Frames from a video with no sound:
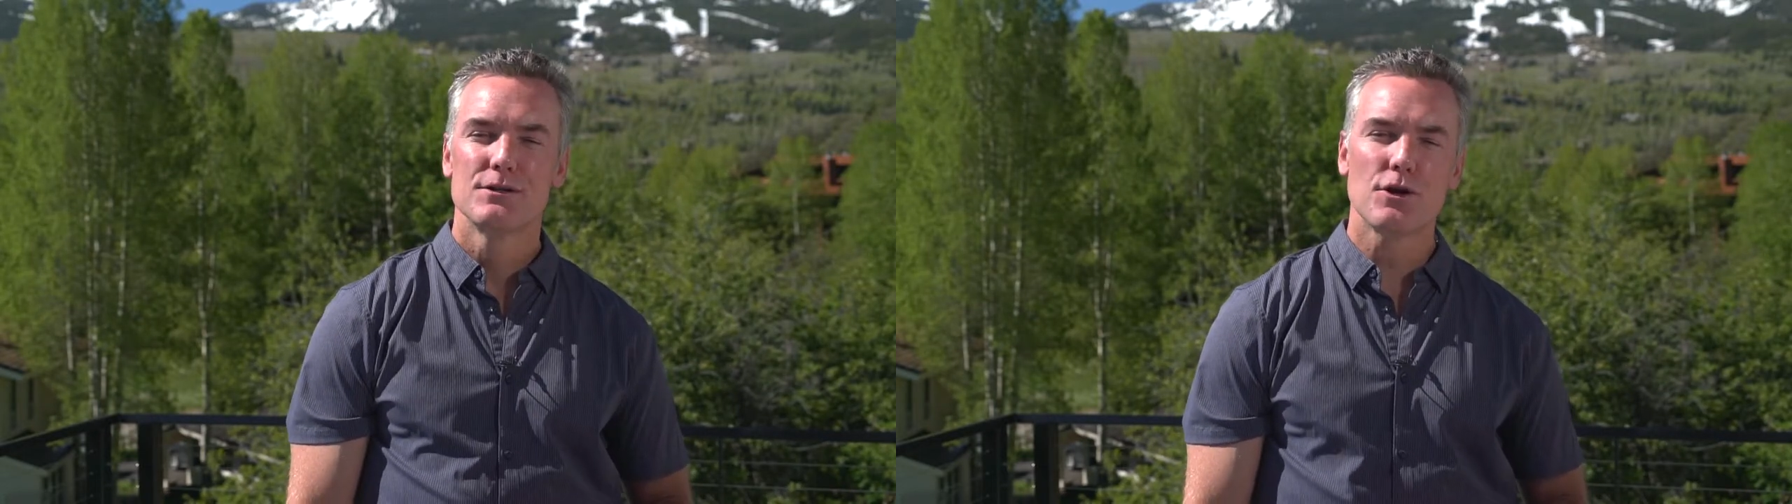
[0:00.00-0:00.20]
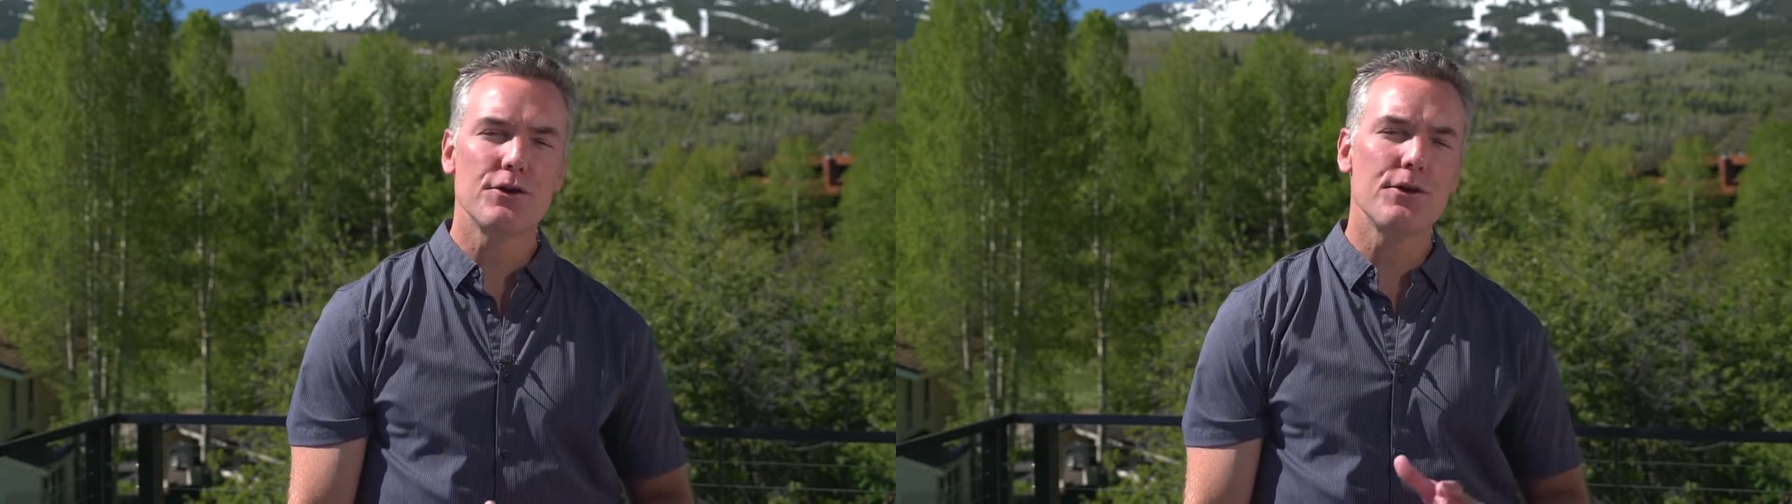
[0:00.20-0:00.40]

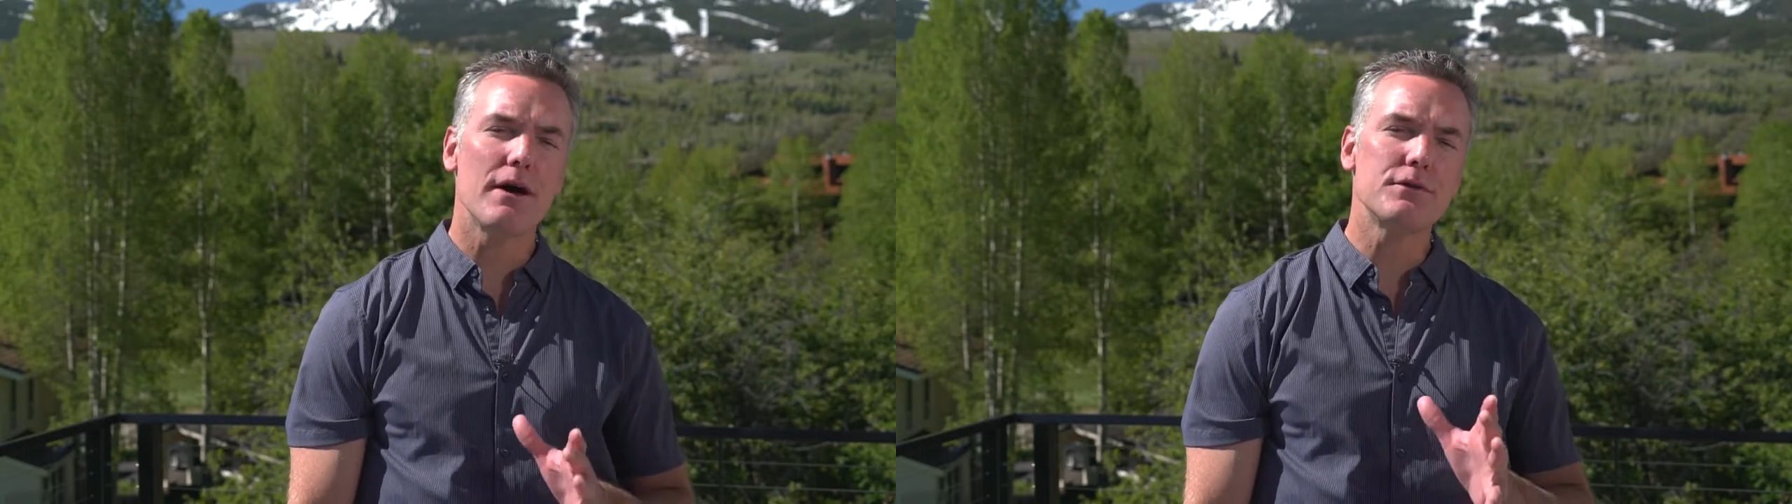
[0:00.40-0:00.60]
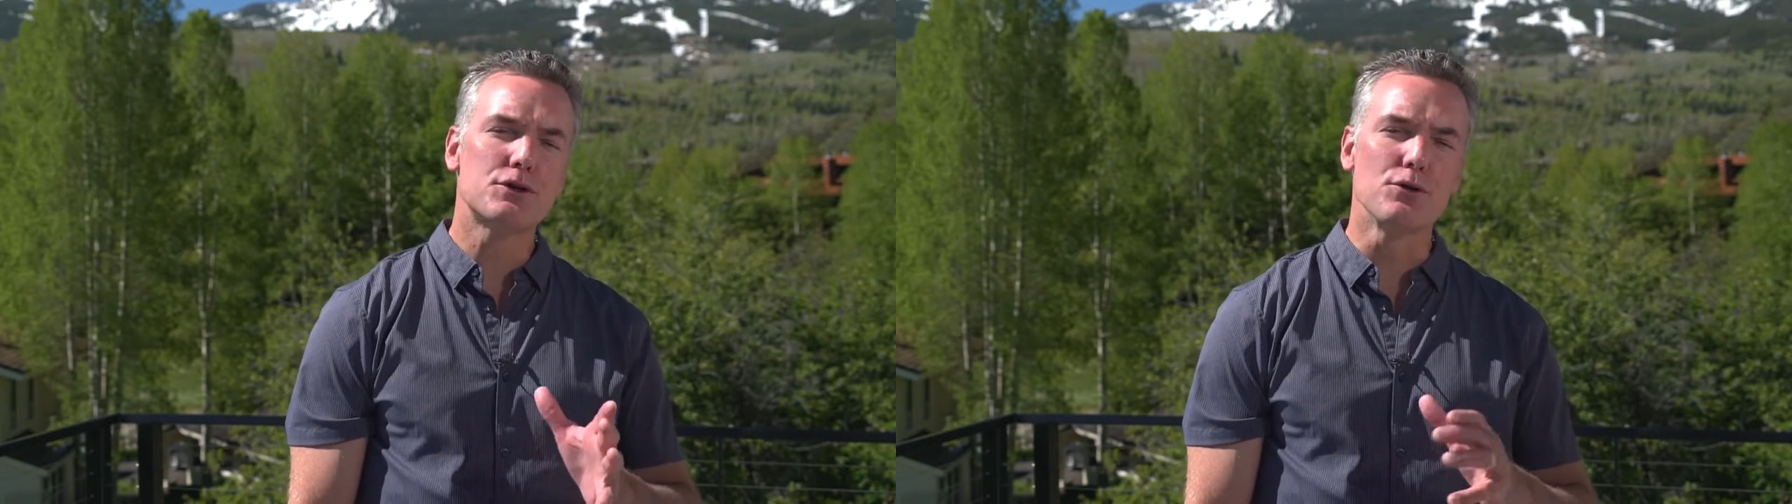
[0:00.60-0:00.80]
so that you
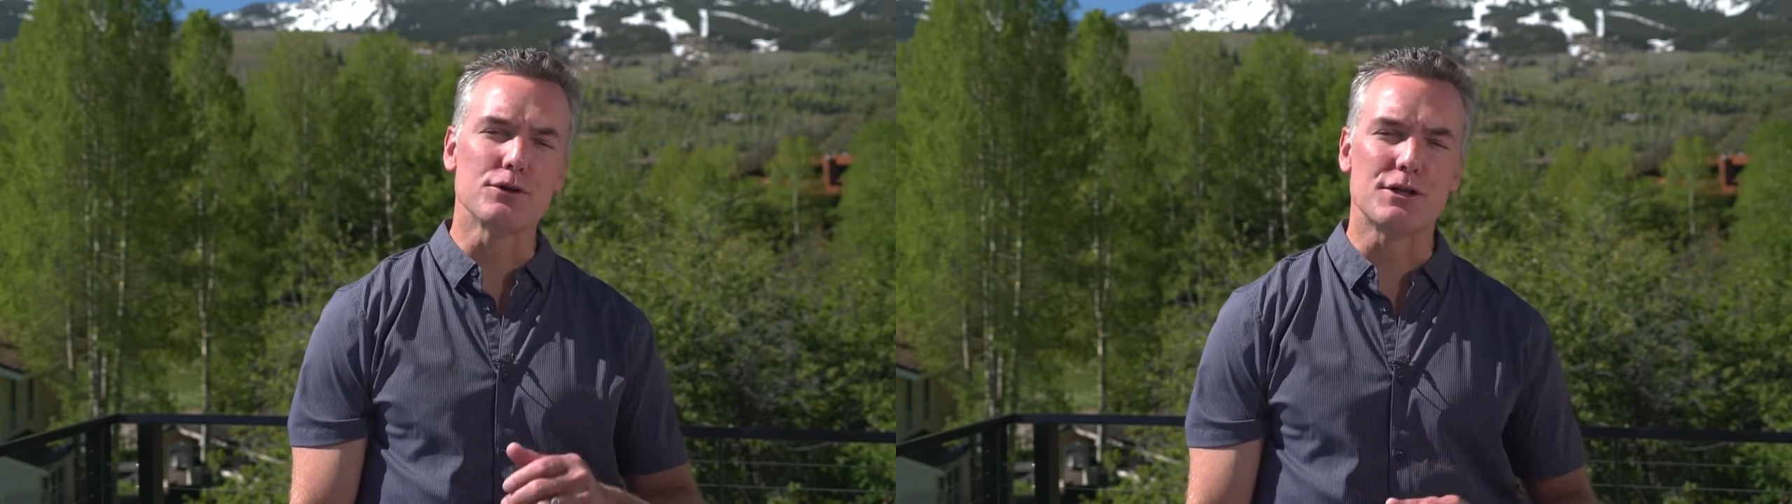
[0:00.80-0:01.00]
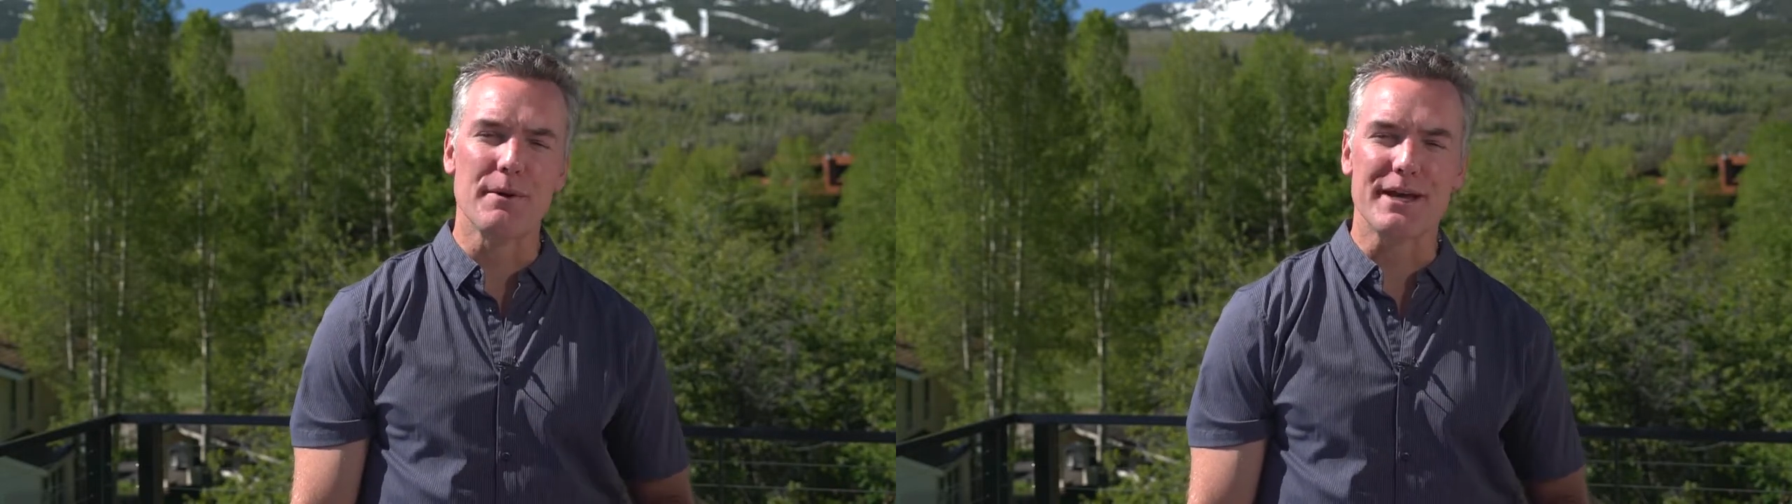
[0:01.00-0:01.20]
have the
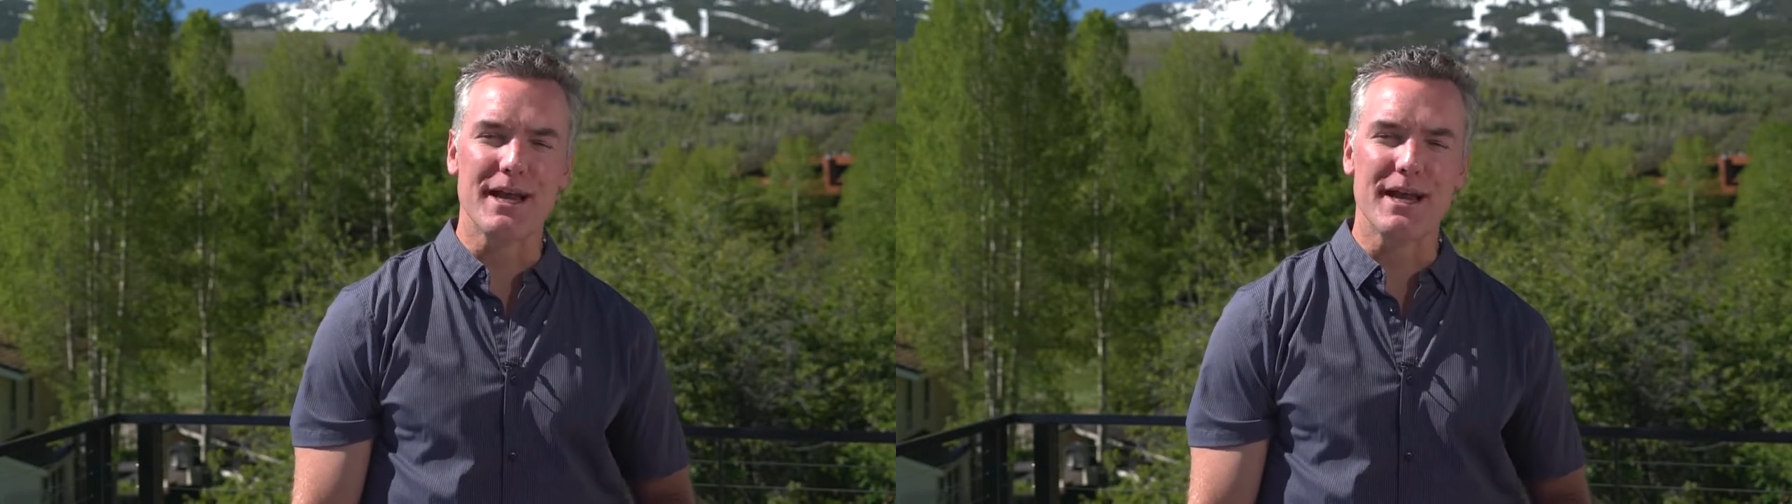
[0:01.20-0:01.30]
tools to make